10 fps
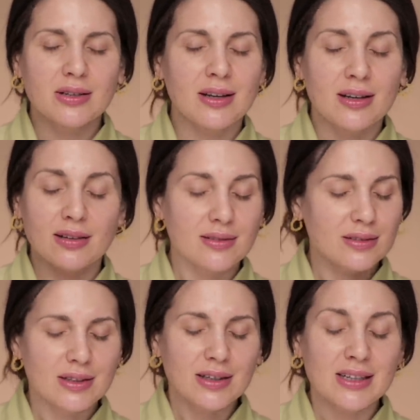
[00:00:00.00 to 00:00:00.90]
Like,
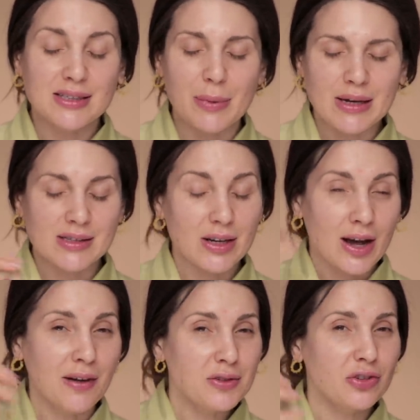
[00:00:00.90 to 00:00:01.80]
it's amazing. You
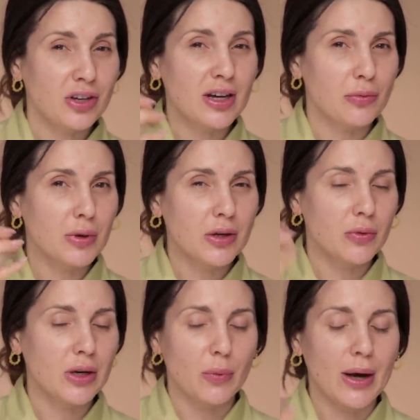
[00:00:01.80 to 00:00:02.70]
have to shake it really,
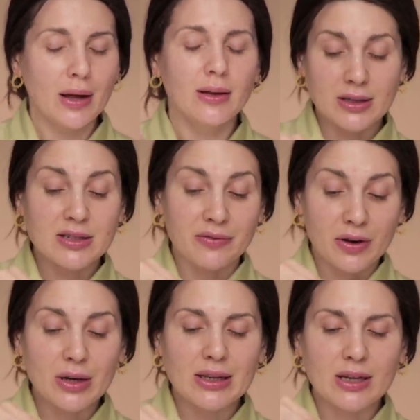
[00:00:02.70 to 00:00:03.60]
really well. It's a
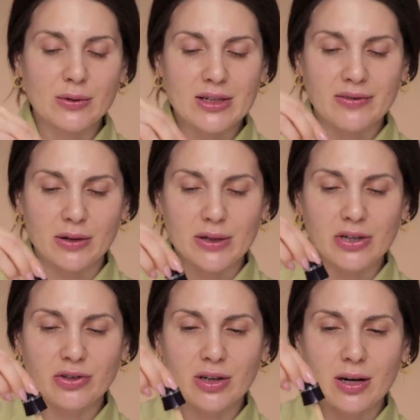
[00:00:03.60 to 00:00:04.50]
very liquidy
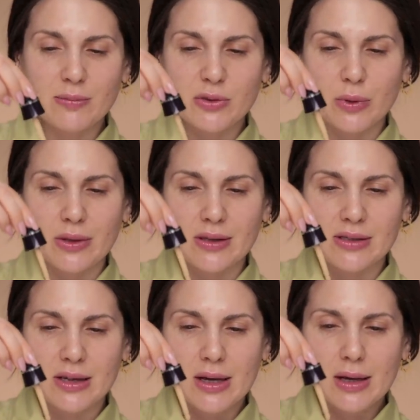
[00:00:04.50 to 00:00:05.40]
foundation. Comes with
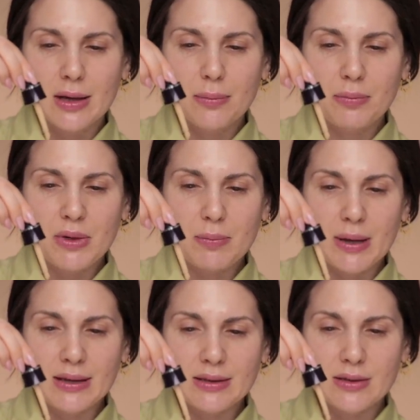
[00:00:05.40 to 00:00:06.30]
this
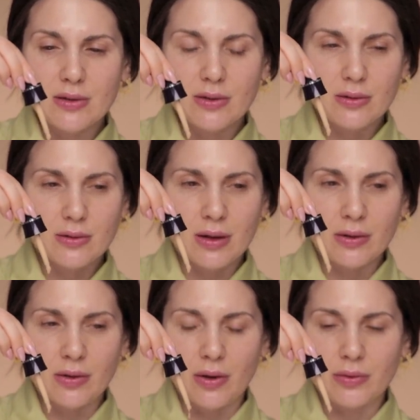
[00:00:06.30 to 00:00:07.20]
pipette. I don't
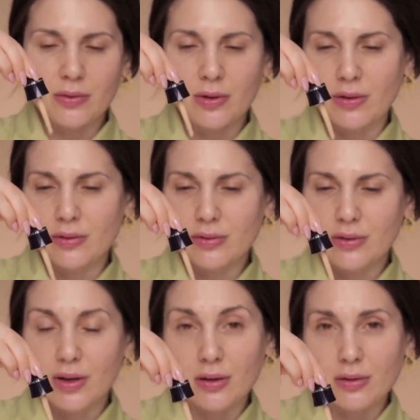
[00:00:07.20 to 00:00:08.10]
know how you call this
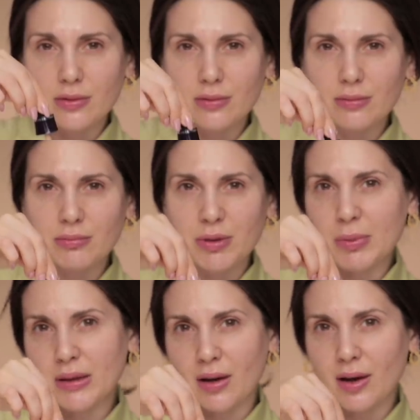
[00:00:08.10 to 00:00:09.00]
in English.
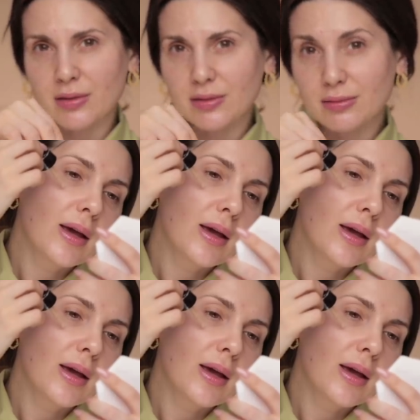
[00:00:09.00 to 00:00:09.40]
Pipette, I guess.